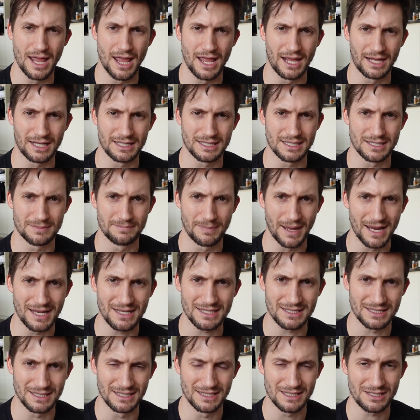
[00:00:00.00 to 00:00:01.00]

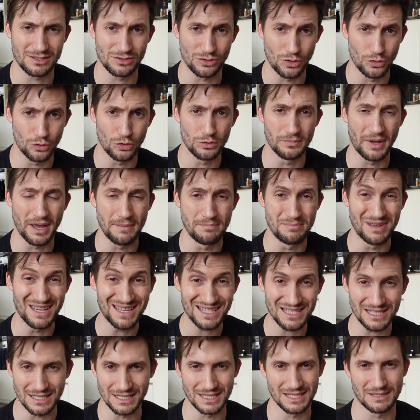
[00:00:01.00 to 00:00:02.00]
expenses, so all my
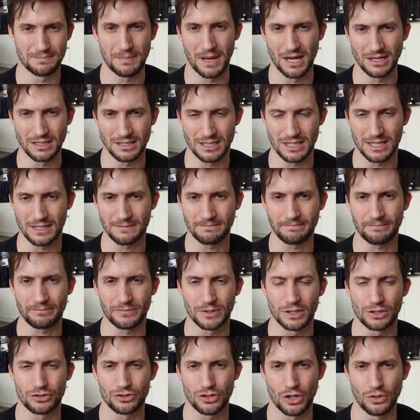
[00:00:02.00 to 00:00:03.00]
business spending
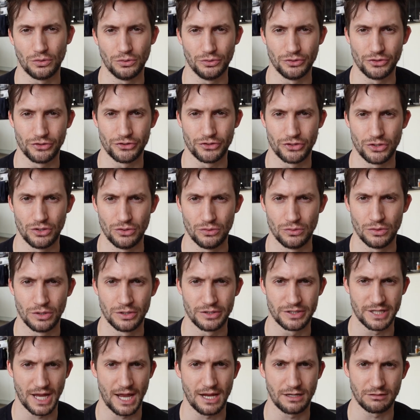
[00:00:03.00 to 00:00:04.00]
totals to
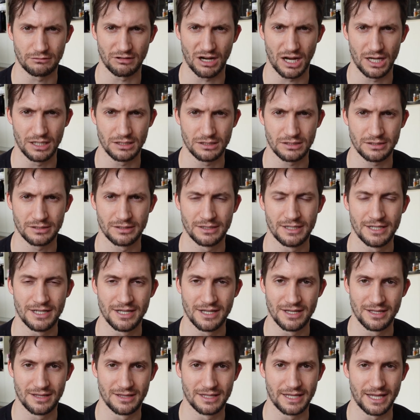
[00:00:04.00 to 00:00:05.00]
10 grand,
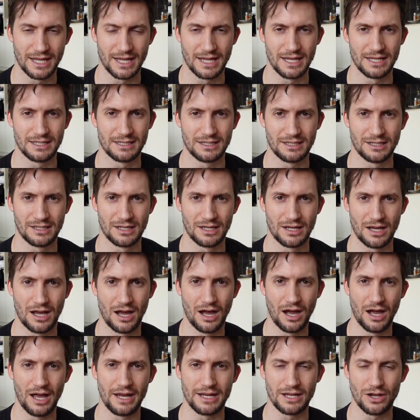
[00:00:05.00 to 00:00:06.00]
then
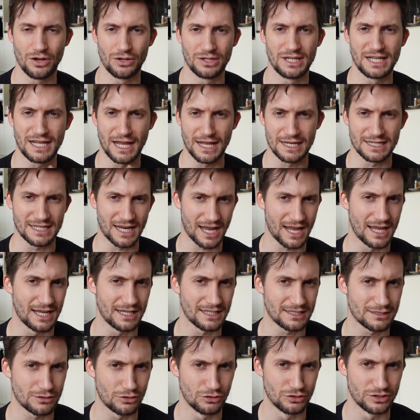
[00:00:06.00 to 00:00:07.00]
I only get
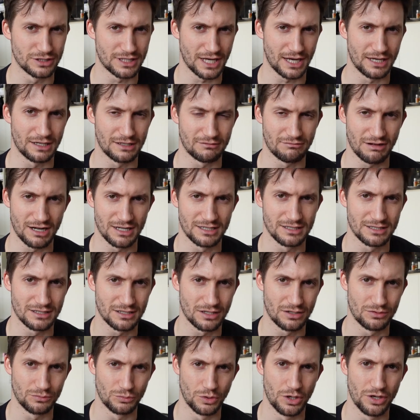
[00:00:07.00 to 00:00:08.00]
taxed on 10 grand
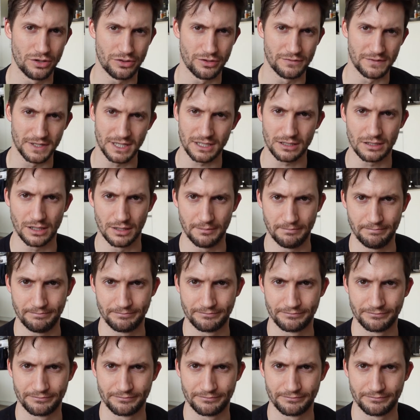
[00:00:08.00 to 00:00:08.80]
worth of income.